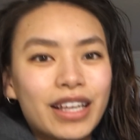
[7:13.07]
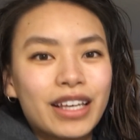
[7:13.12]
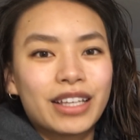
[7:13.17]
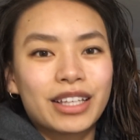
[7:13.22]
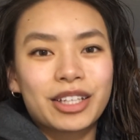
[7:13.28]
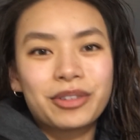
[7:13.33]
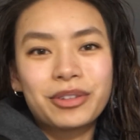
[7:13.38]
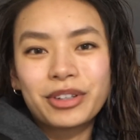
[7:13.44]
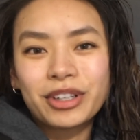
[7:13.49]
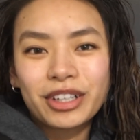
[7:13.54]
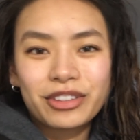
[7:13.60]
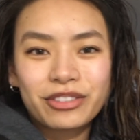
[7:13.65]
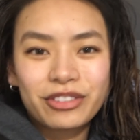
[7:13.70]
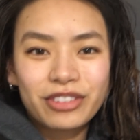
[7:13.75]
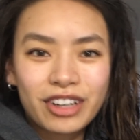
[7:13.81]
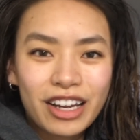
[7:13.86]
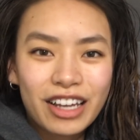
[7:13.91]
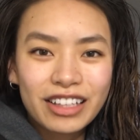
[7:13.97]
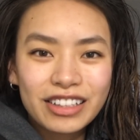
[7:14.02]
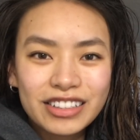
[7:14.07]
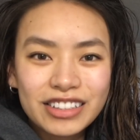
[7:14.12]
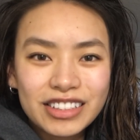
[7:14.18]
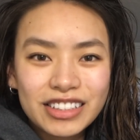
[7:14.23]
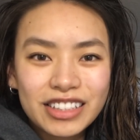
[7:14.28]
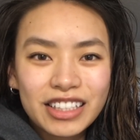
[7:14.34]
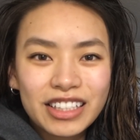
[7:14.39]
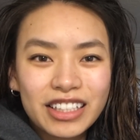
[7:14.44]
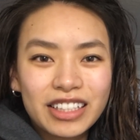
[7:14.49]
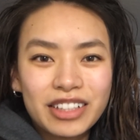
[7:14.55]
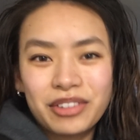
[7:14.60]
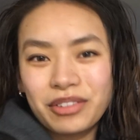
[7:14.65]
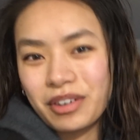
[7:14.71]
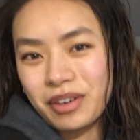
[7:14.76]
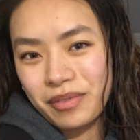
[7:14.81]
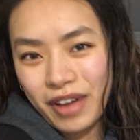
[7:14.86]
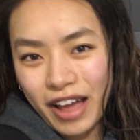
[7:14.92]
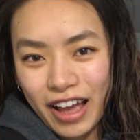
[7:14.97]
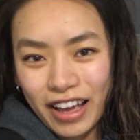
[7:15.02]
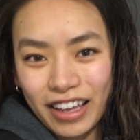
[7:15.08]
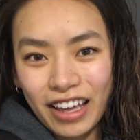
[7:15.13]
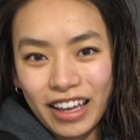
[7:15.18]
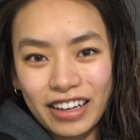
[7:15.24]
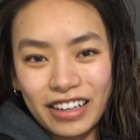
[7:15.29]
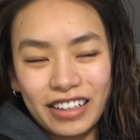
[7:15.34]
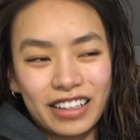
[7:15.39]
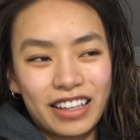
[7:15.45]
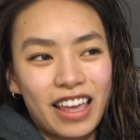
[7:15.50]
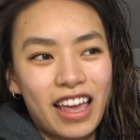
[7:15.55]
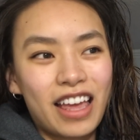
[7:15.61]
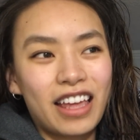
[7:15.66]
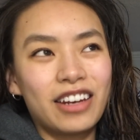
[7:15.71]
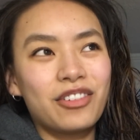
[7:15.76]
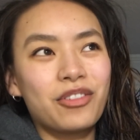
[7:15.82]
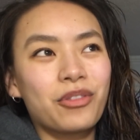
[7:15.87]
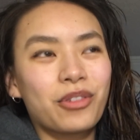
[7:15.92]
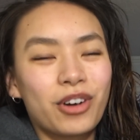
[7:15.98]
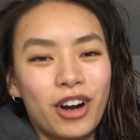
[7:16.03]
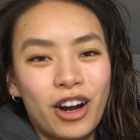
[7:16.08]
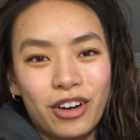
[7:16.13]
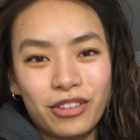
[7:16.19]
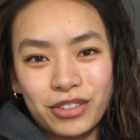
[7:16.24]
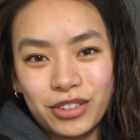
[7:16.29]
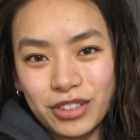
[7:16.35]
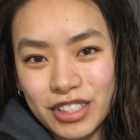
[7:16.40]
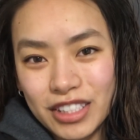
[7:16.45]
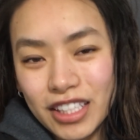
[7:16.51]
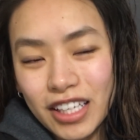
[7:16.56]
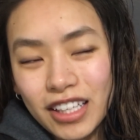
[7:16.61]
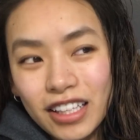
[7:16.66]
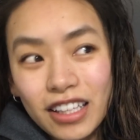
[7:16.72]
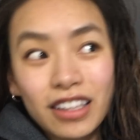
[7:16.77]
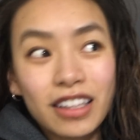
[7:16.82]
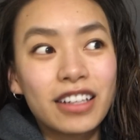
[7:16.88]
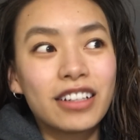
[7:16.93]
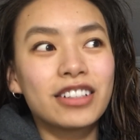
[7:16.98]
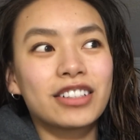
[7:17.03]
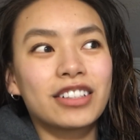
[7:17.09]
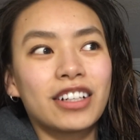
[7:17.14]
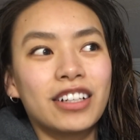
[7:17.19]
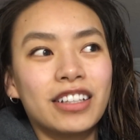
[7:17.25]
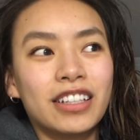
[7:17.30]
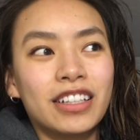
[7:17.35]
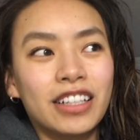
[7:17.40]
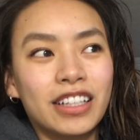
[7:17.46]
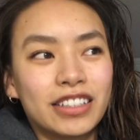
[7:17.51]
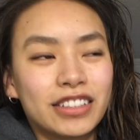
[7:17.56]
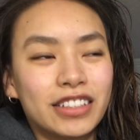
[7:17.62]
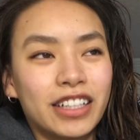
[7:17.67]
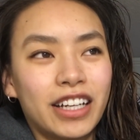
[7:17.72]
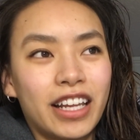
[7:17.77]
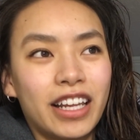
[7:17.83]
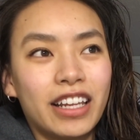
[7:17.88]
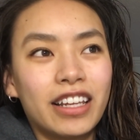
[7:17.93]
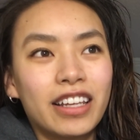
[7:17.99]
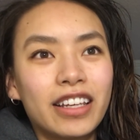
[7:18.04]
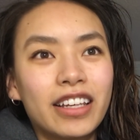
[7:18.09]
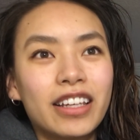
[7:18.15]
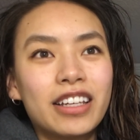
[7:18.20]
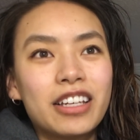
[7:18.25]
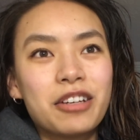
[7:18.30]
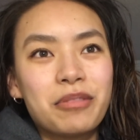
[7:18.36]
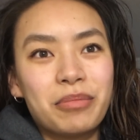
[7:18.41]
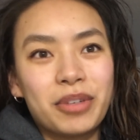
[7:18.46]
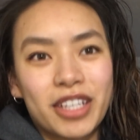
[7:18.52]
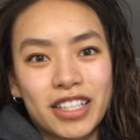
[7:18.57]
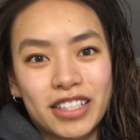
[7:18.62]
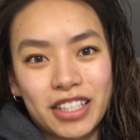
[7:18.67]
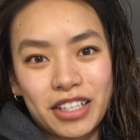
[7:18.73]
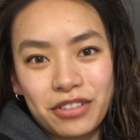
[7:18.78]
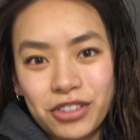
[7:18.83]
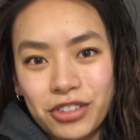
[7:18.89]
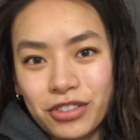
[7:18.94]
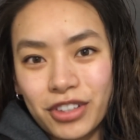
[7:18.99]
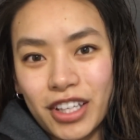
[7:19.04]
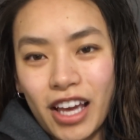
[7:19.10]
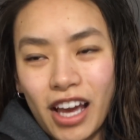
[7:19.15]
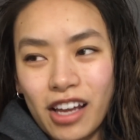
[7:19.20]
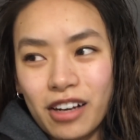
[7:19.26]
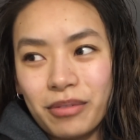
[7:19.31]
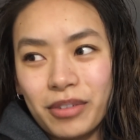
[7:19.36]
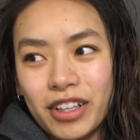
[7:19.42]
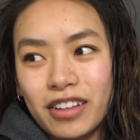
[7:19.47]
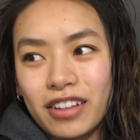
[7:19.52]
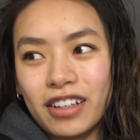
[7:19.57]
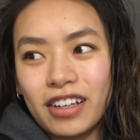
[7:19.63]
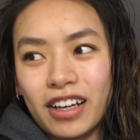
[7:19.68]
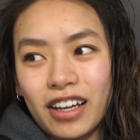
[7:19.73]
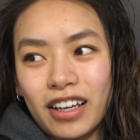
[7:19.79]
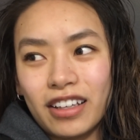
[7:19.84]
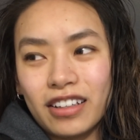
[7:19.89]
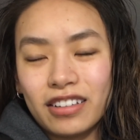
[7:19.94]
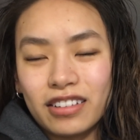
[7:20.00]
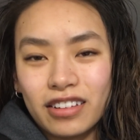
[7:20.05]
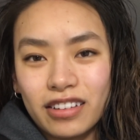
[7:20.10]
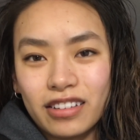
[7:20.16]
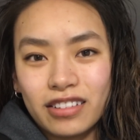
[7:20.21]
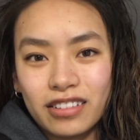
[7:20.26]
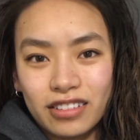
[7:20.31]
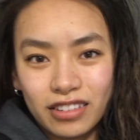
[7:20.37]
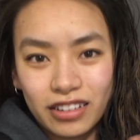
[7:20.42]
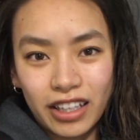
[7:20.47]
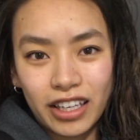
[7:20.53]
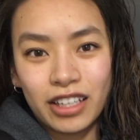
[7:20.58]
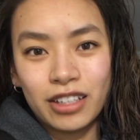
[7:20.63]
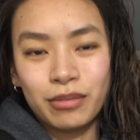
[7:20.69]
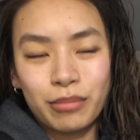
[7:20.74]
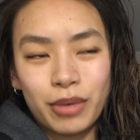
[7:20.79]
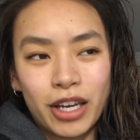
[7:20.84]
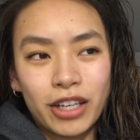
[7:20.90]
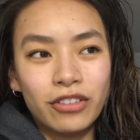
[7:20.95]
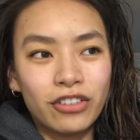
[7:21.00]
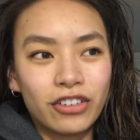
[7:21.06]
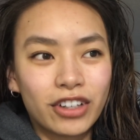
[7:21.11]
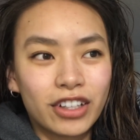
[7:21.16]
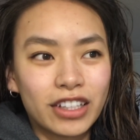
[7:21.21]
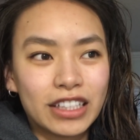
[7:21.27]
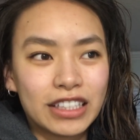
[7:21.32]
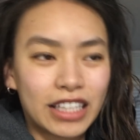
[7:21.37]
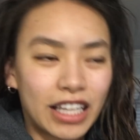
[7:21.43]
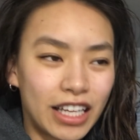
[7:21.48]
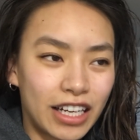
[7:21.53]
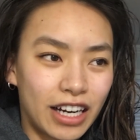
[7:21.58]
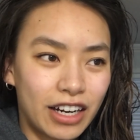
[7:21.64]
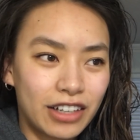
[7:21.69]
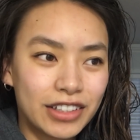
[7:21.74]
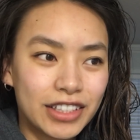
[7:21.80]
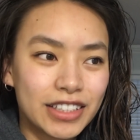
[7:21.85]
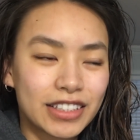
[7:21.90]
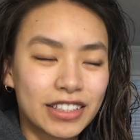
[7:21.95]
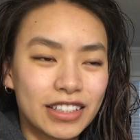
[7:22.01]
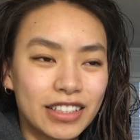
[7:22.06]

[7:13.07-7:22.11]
Good morning, friends. We're back at it again. We're off to a slightly later start than yesterday because I was really adamant that I laid in bed for at least 8 hours.